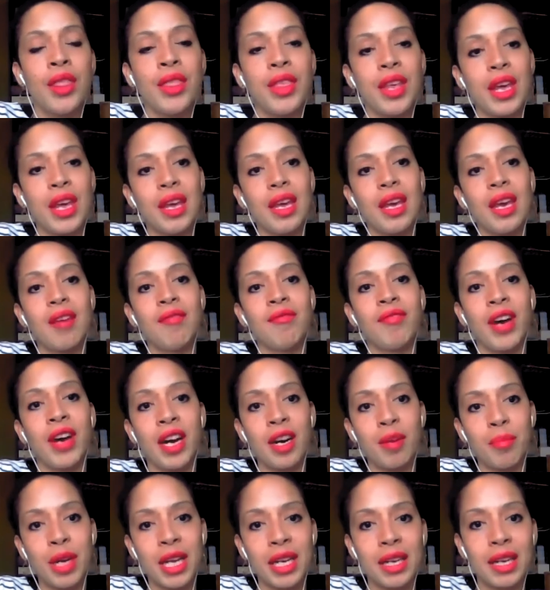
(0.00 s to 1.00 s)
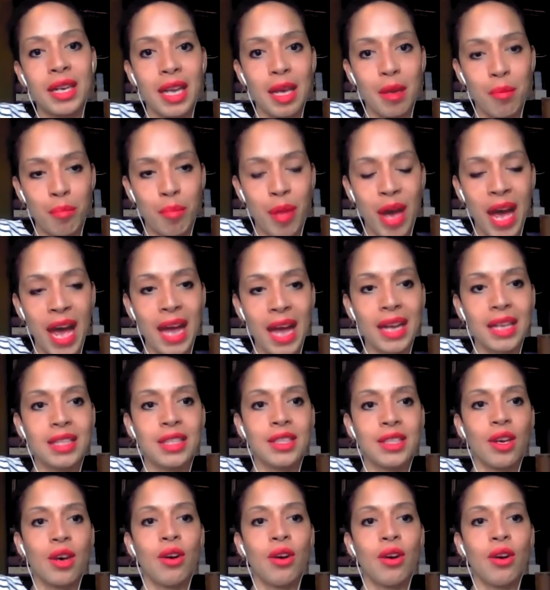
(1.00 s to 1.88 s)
the environmental impacts